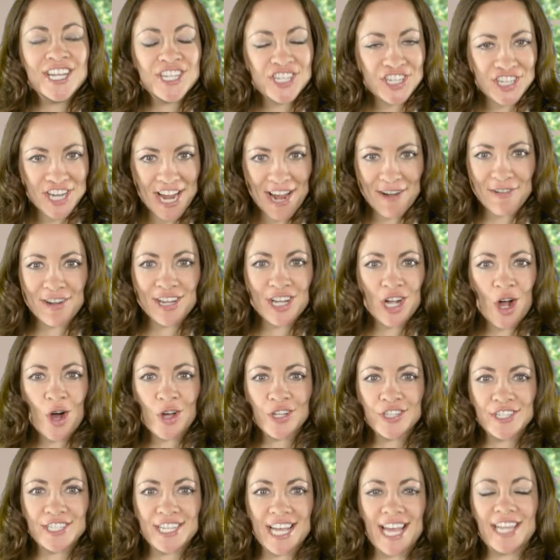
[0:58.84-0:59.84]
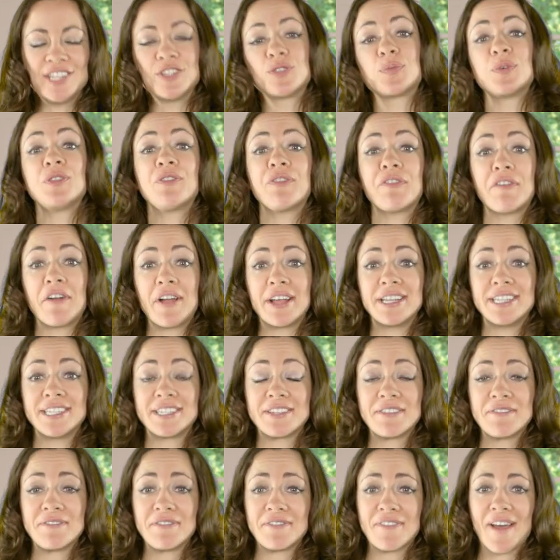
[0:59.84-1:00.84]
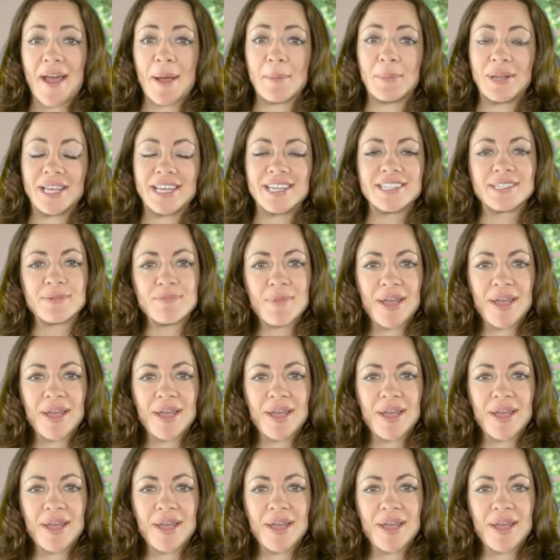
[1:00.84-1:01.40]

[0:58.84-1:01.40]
Sharing content with friends and family is